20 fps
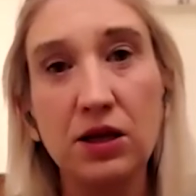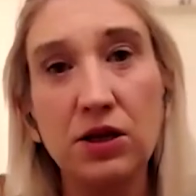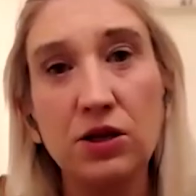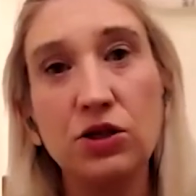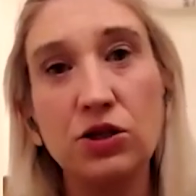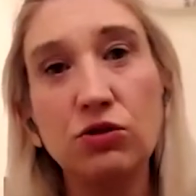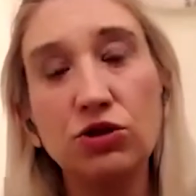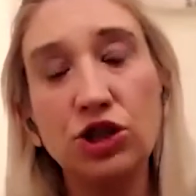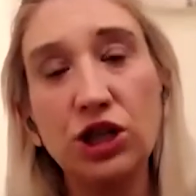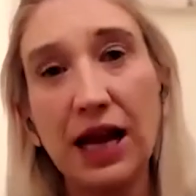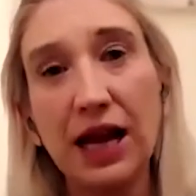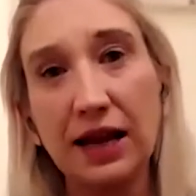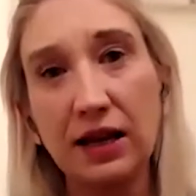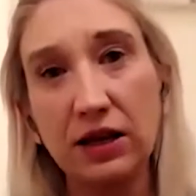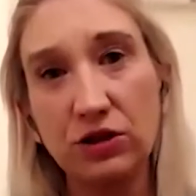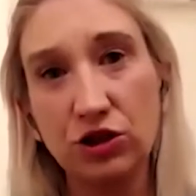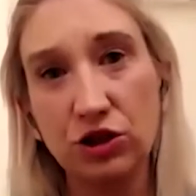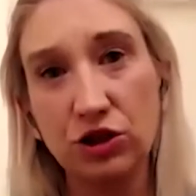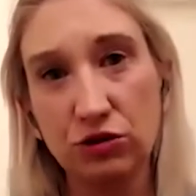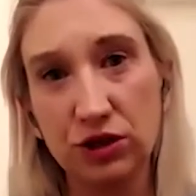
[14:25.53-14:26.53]
So
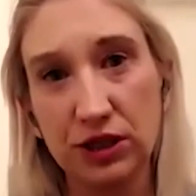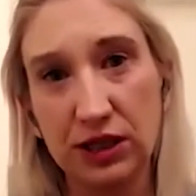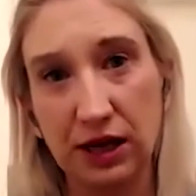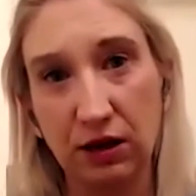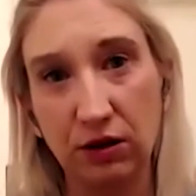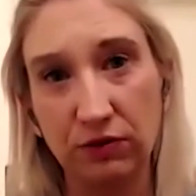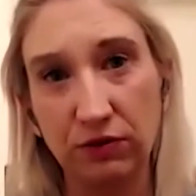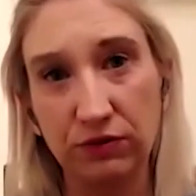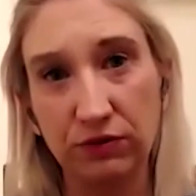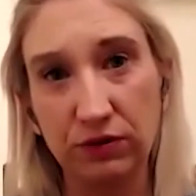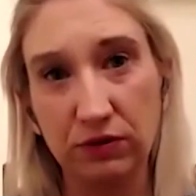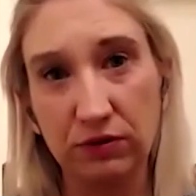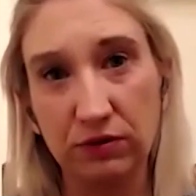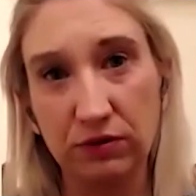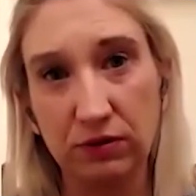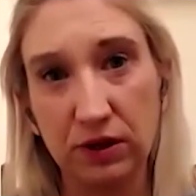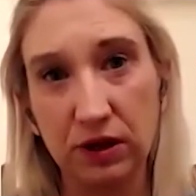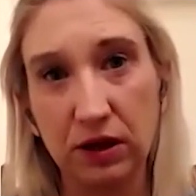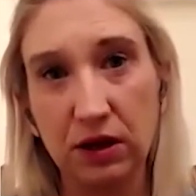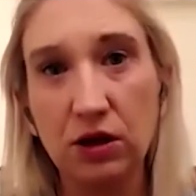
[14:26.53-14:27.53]
challenge yourself.
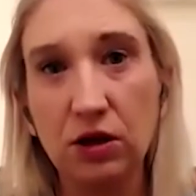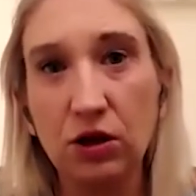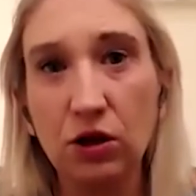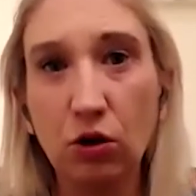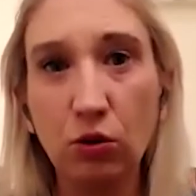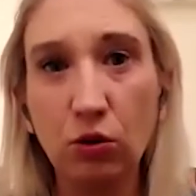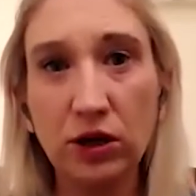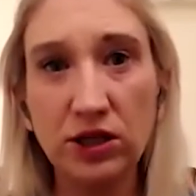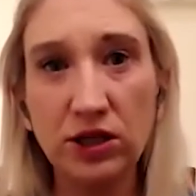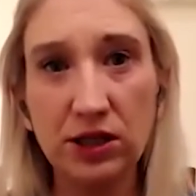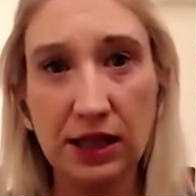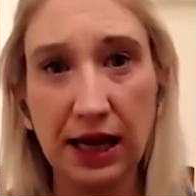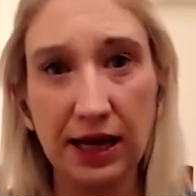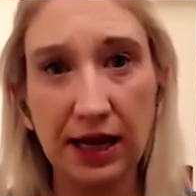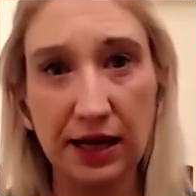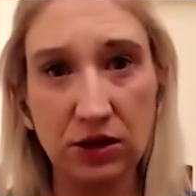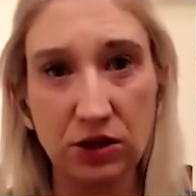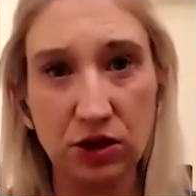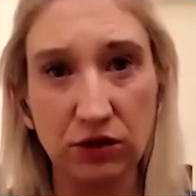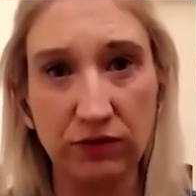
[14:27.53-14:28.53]
Go into
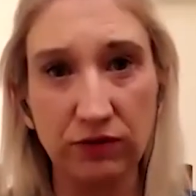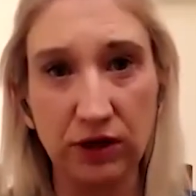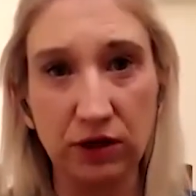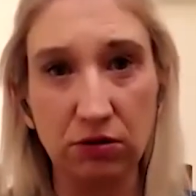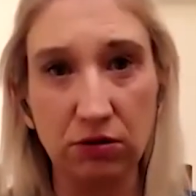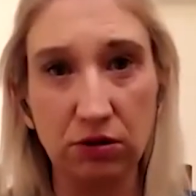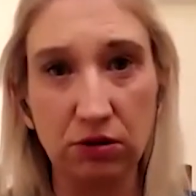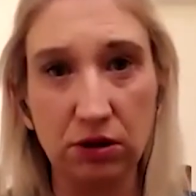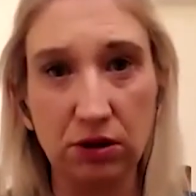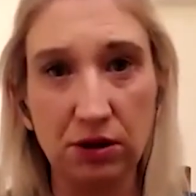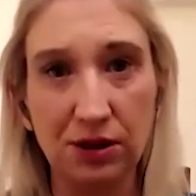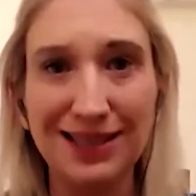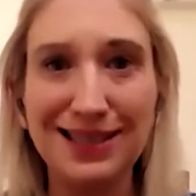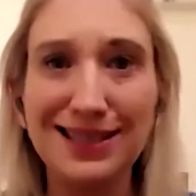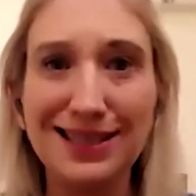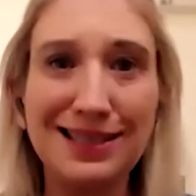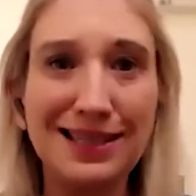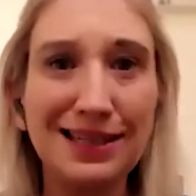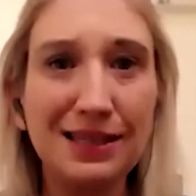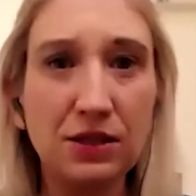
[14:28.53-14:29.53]
that interview,
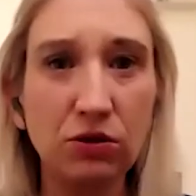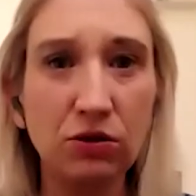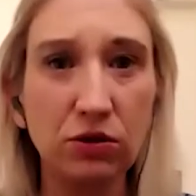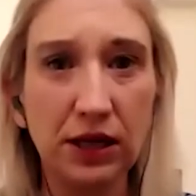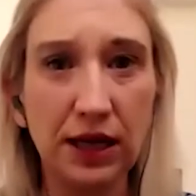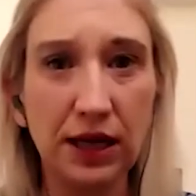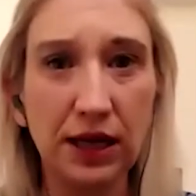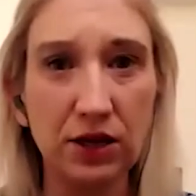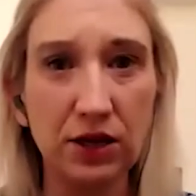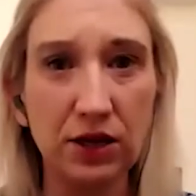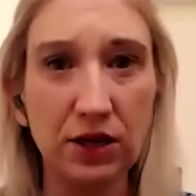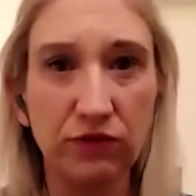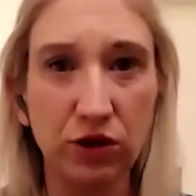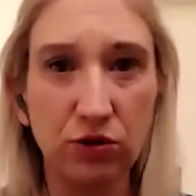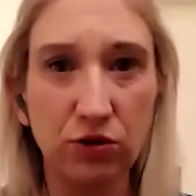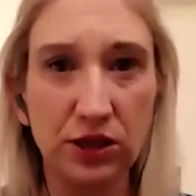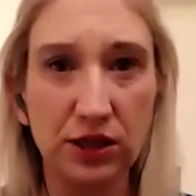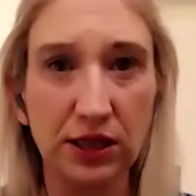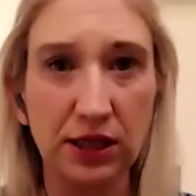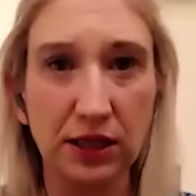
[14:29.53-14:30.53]
sit on the edge of
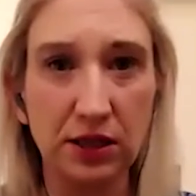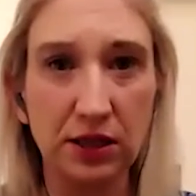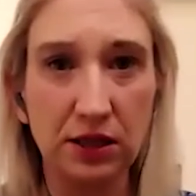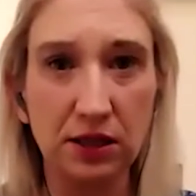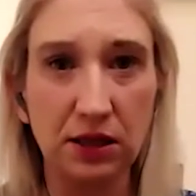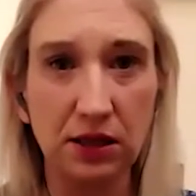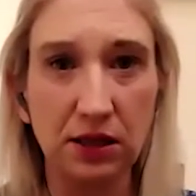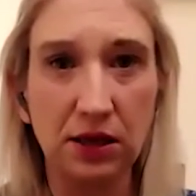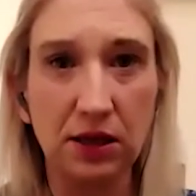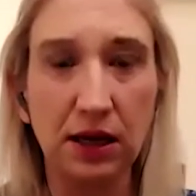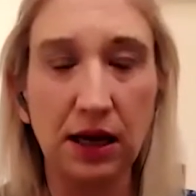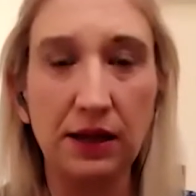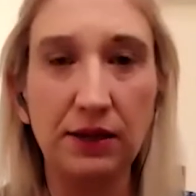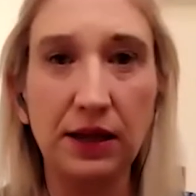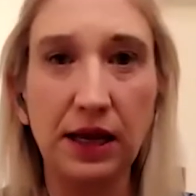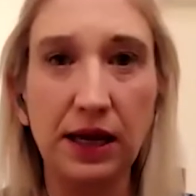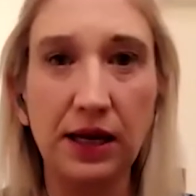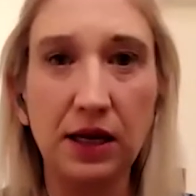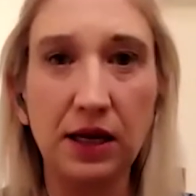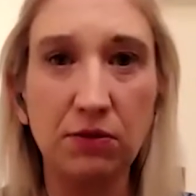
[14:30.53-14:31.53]
your seat,
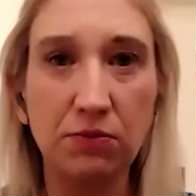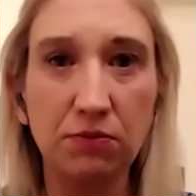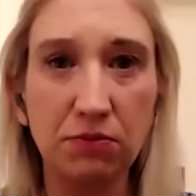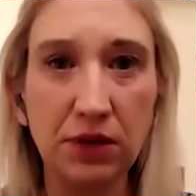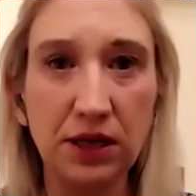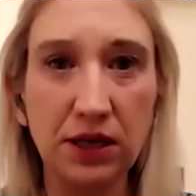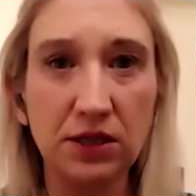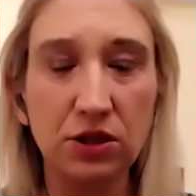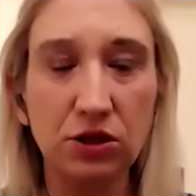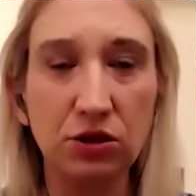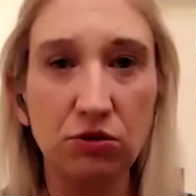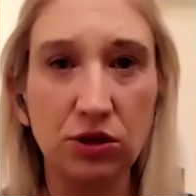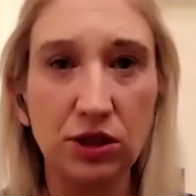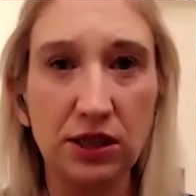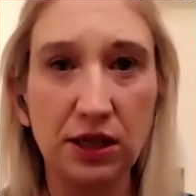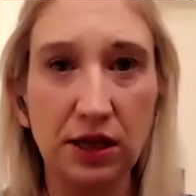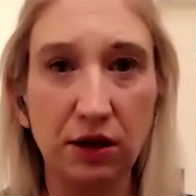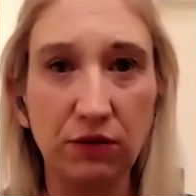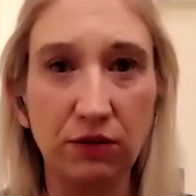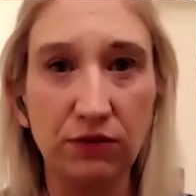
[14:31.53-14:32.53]
and then commit
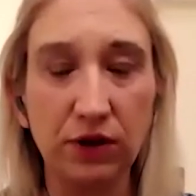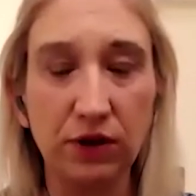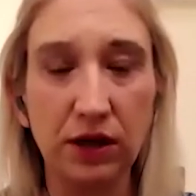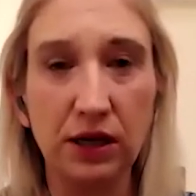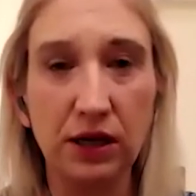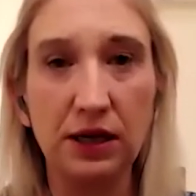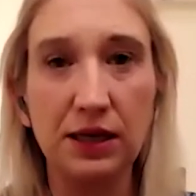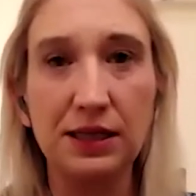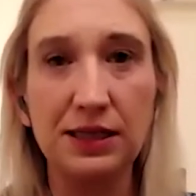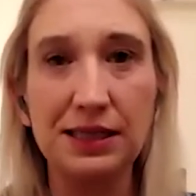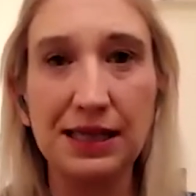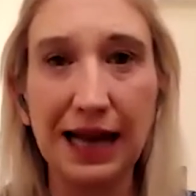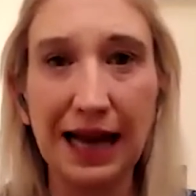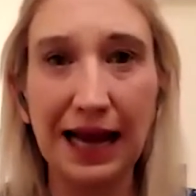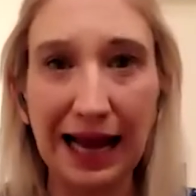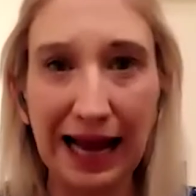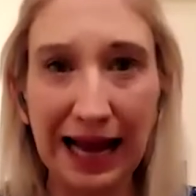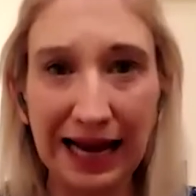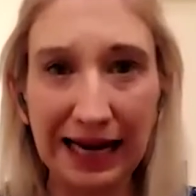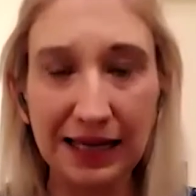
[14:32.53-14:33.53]
yourself to
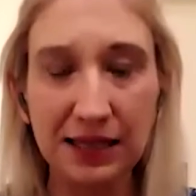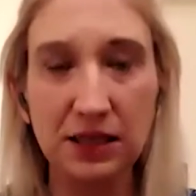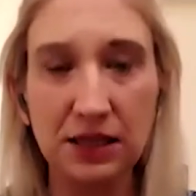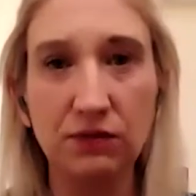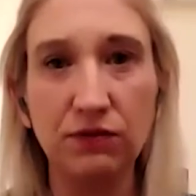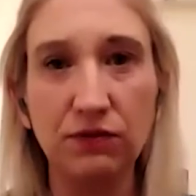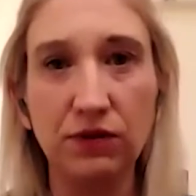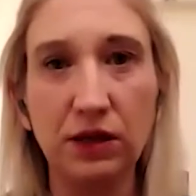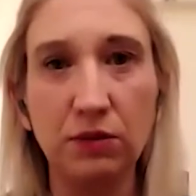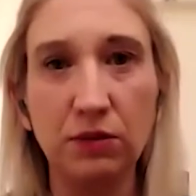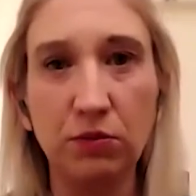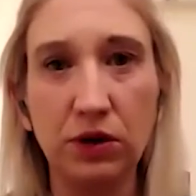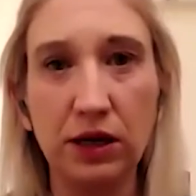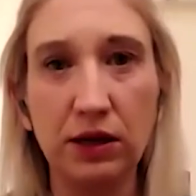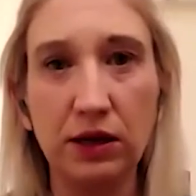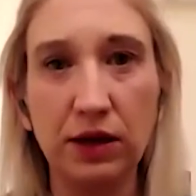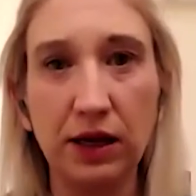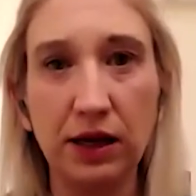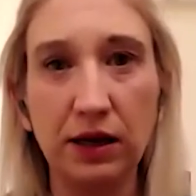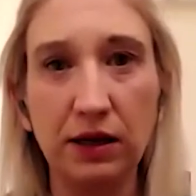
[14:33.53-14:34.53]
actively
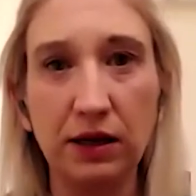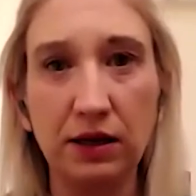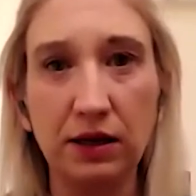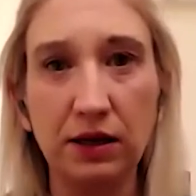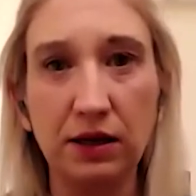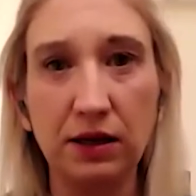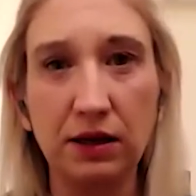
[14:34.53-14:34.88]
breathing